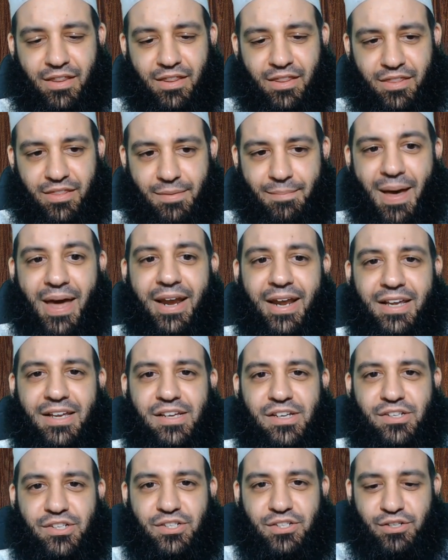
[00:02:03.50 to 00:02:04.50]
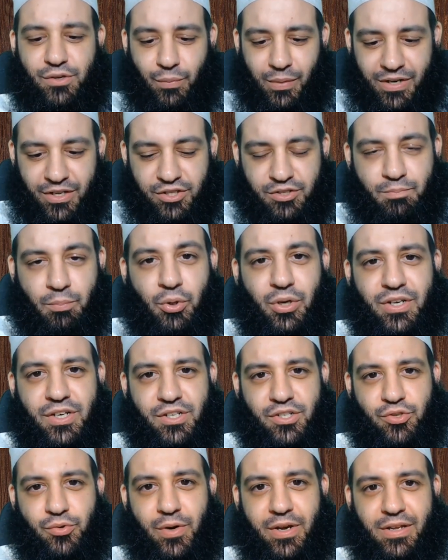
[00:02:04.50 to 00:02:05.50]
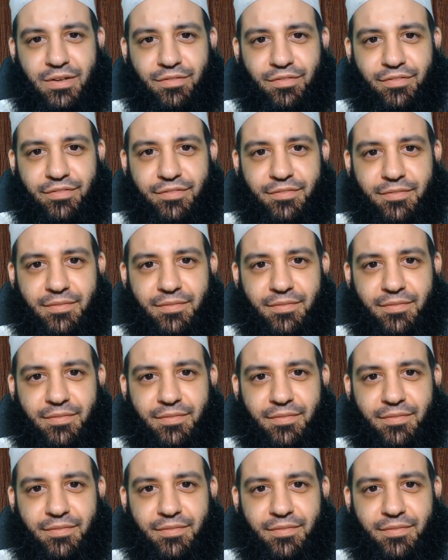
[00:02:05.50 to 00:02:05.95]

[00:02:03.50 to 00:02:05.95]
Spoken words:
the matter is, when he's put in his grave,